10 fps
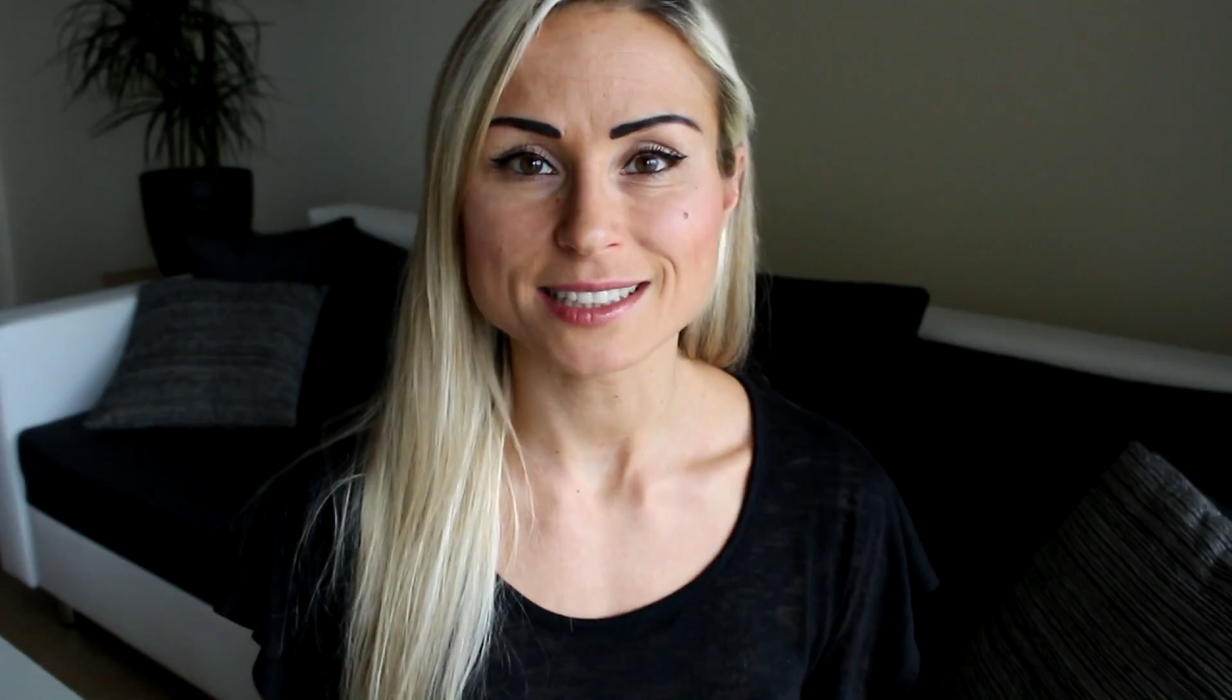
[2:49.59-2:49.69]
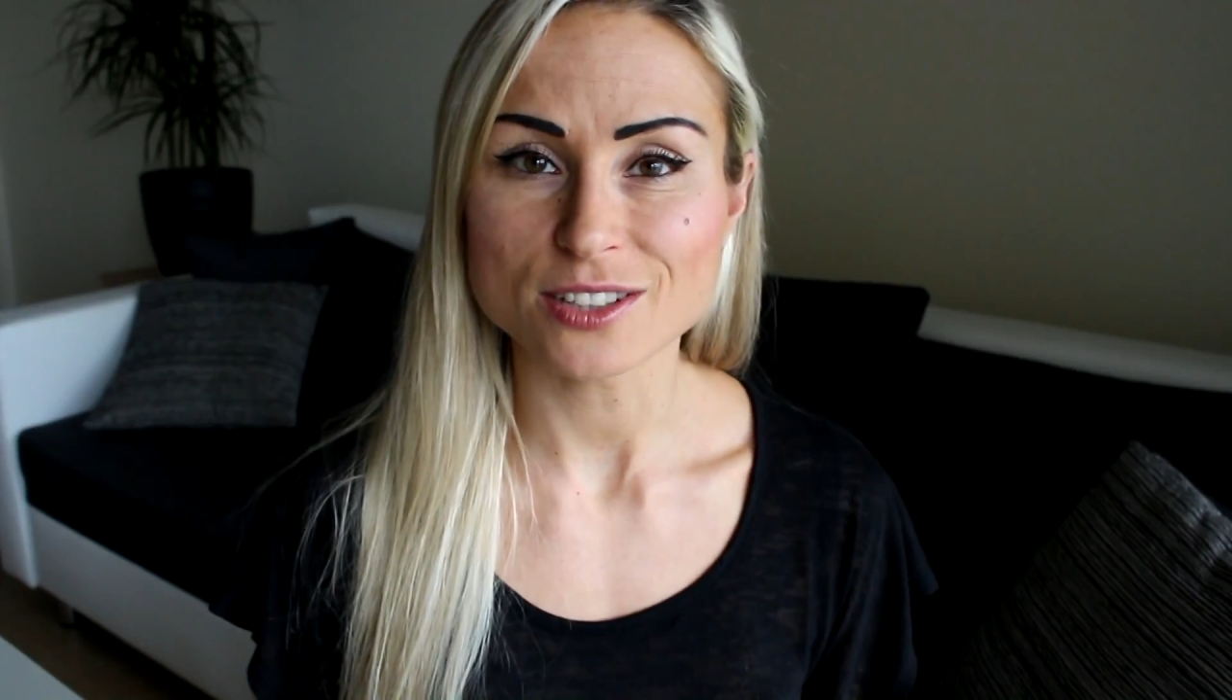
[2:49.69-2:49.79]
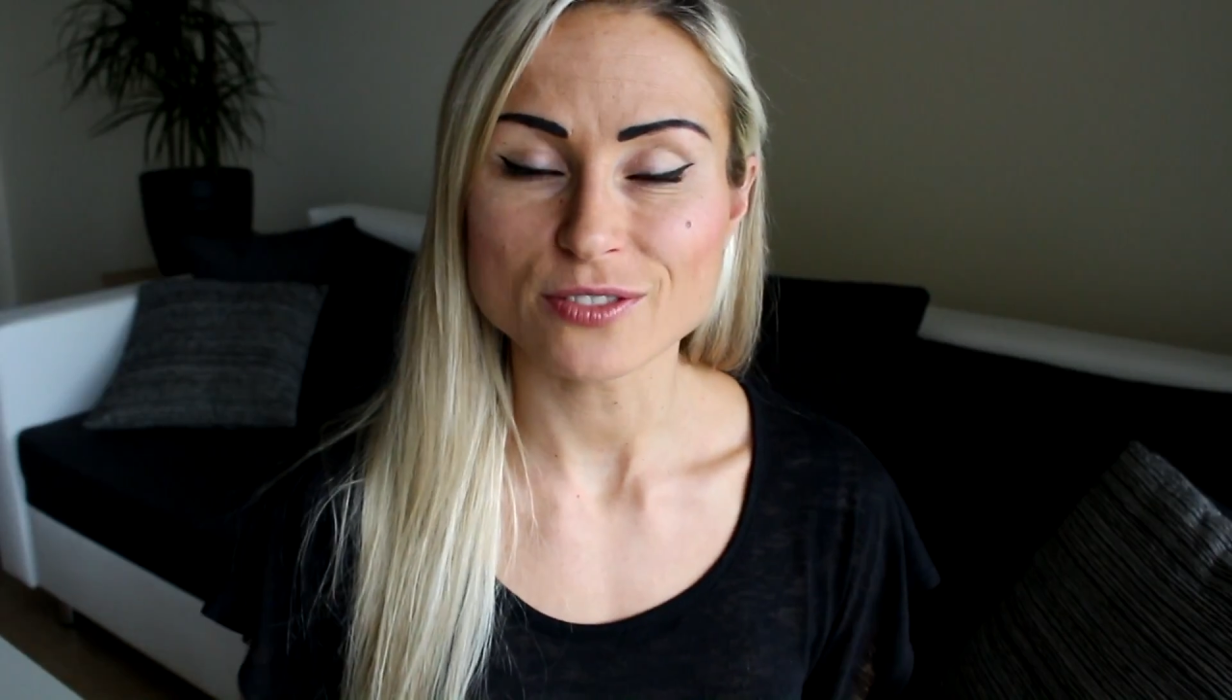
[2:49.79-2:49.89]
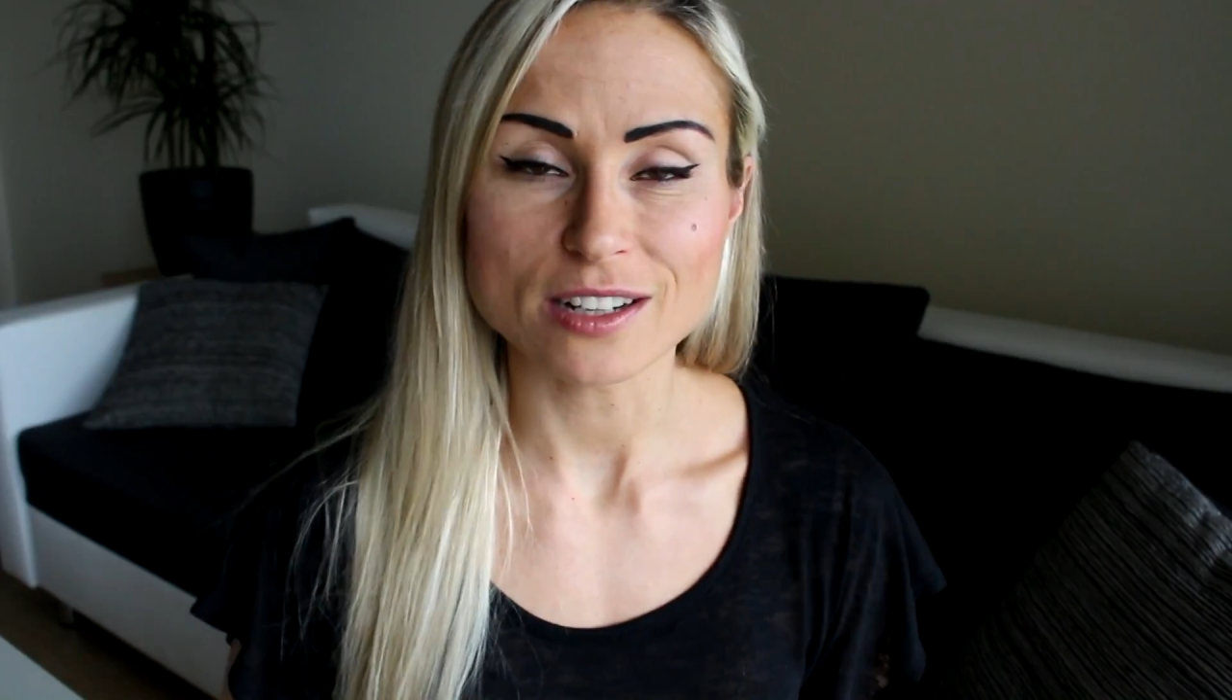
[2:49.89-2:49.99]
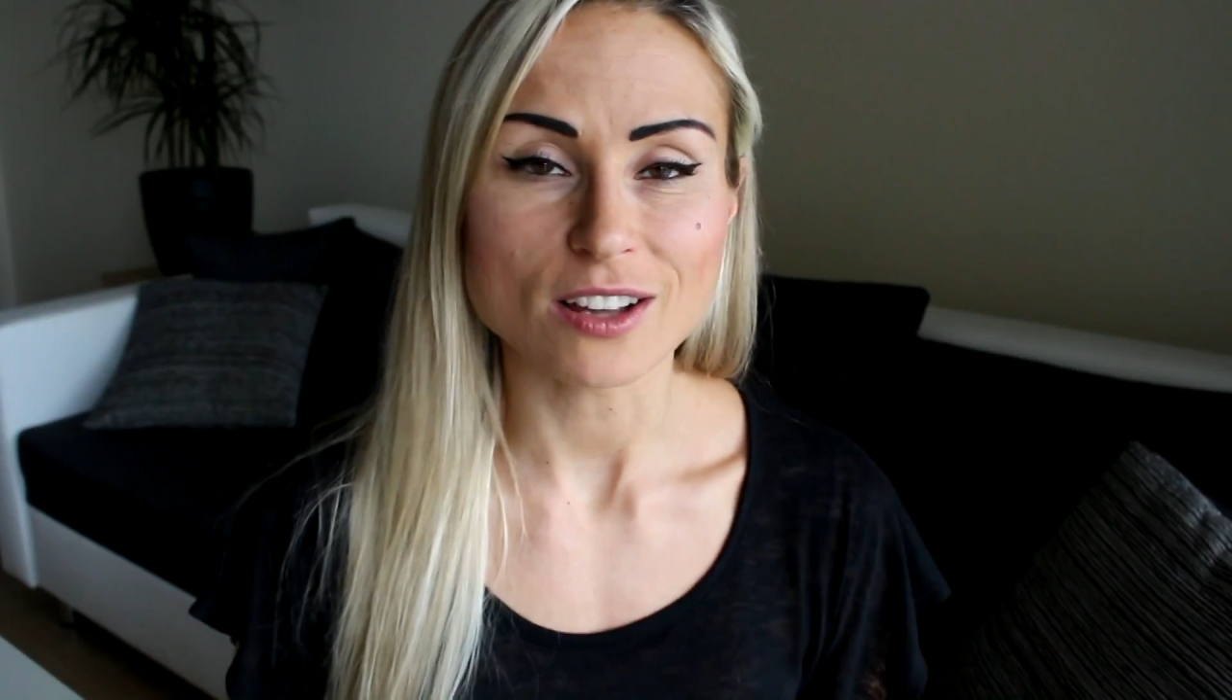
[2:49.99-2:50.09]

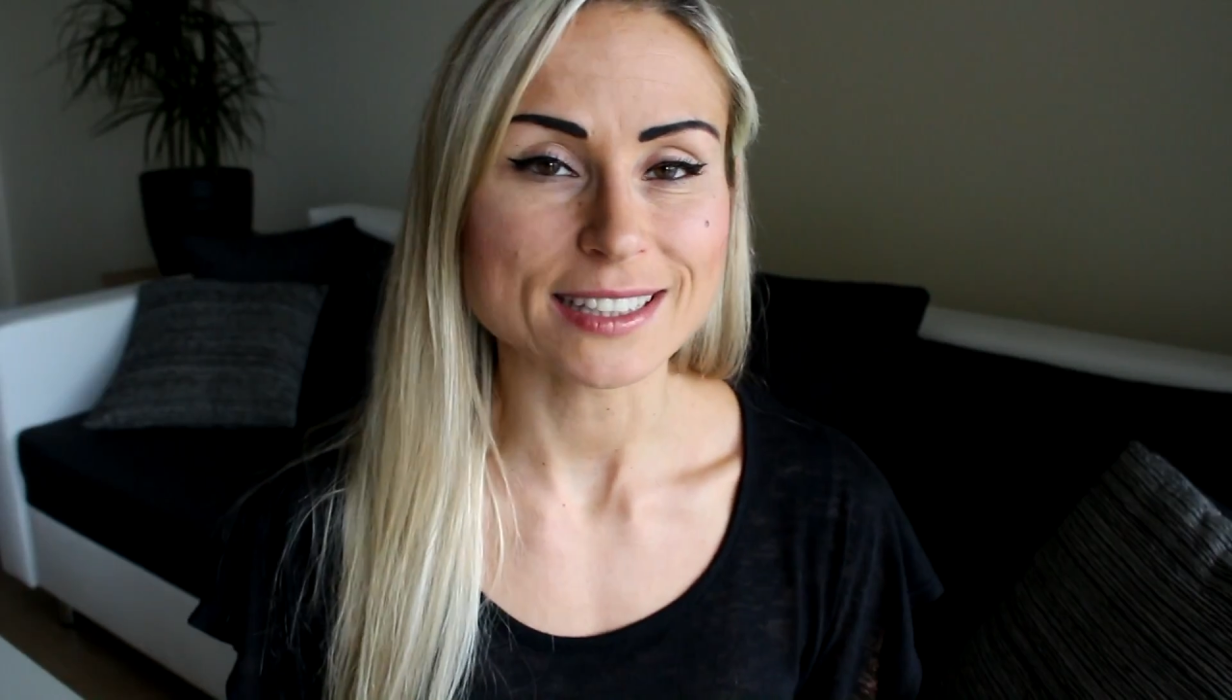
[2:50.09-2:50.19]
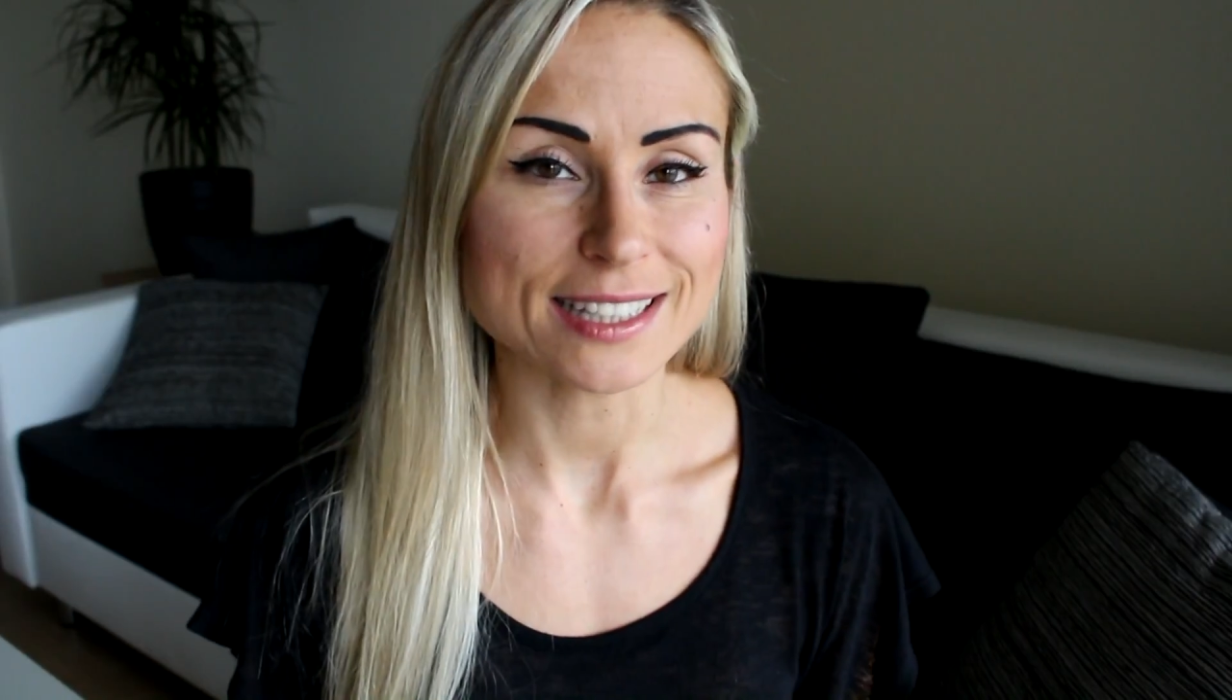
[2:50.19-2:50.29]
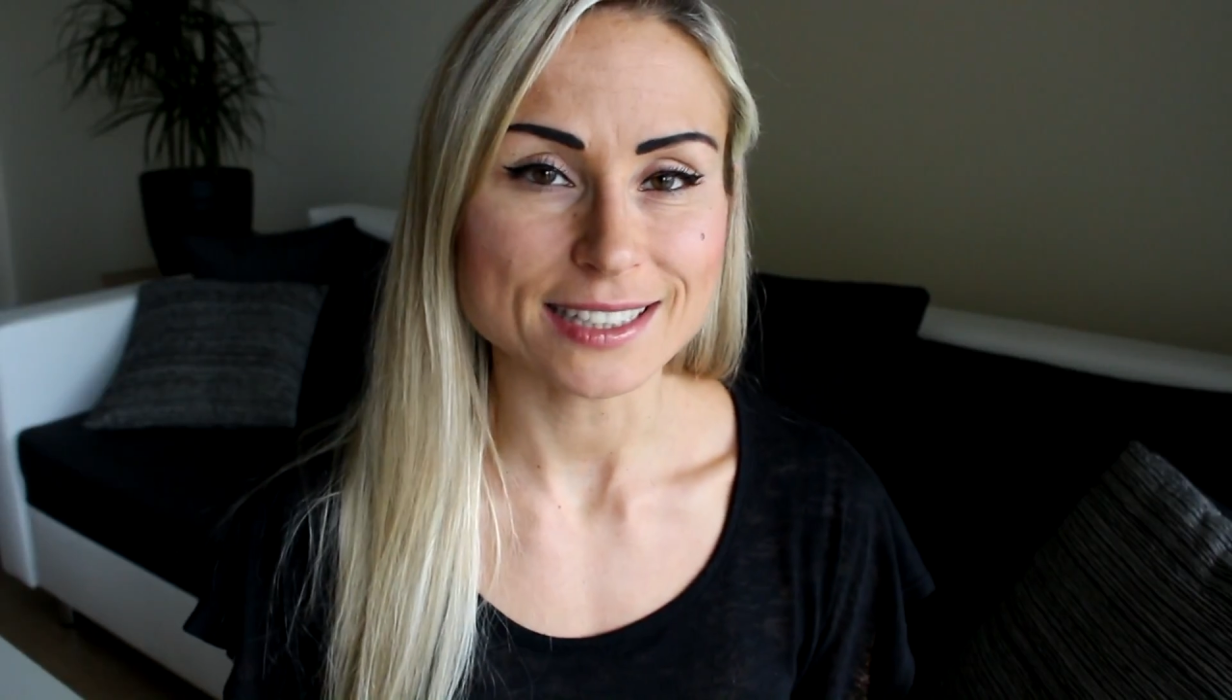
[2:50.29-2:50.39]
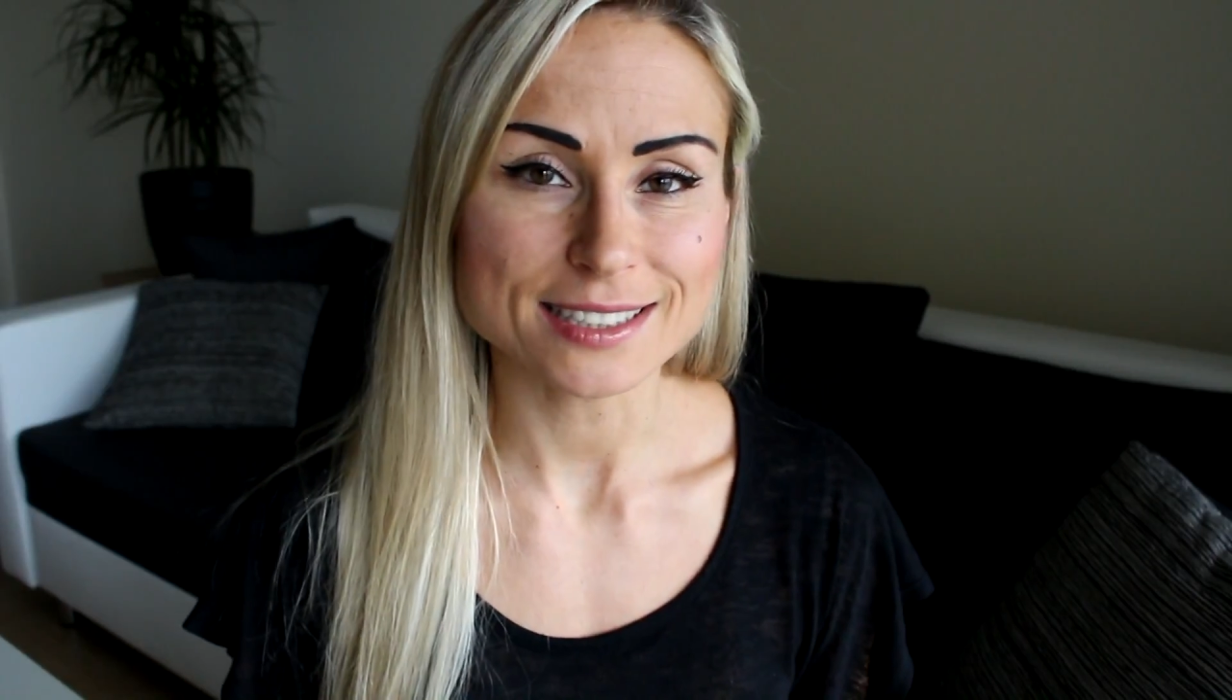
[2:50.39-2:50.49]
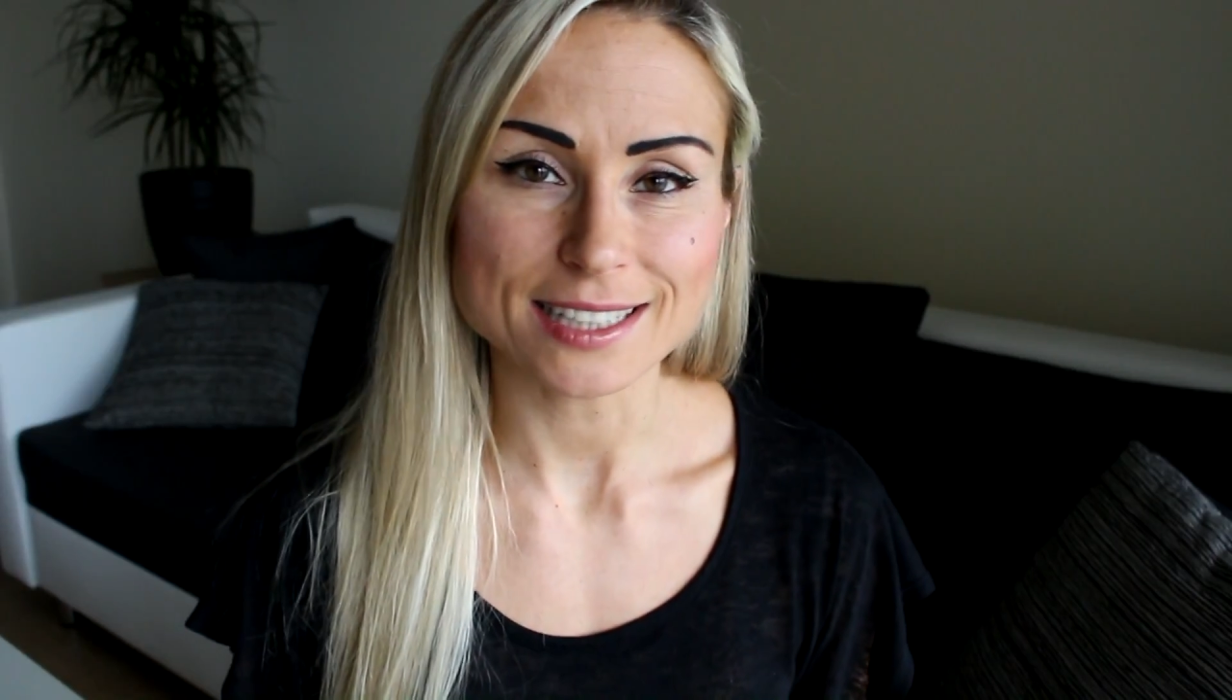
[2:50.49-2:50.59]
anything like
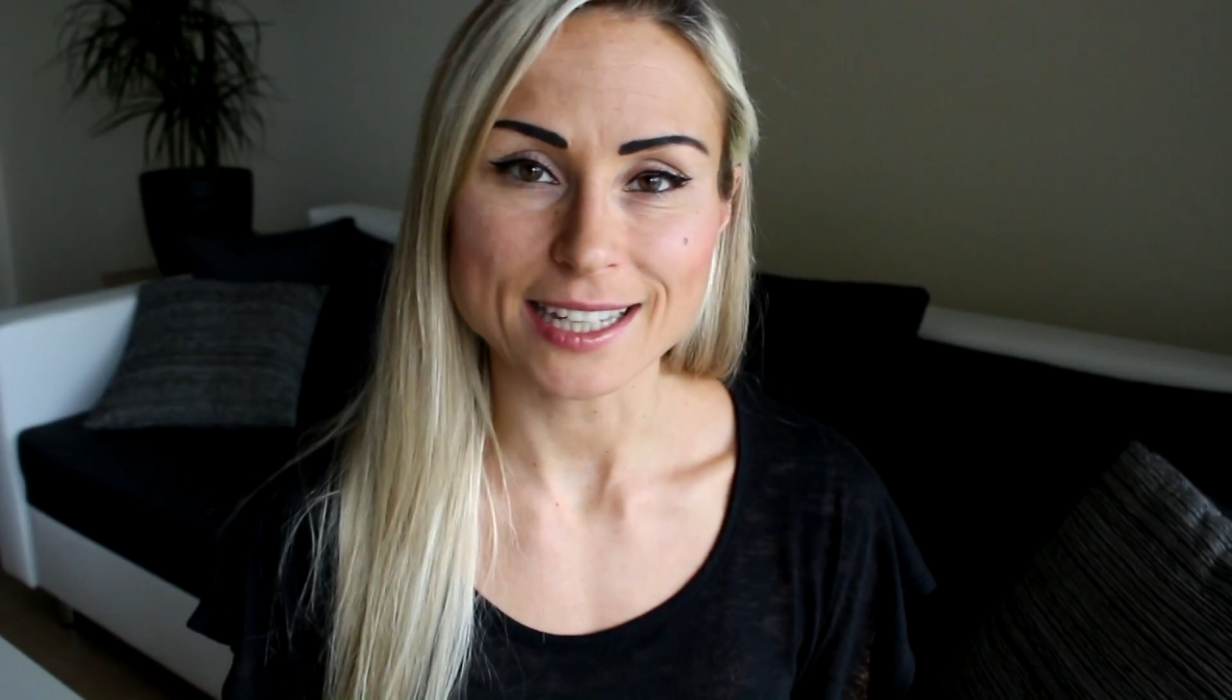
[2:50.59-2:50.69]
this,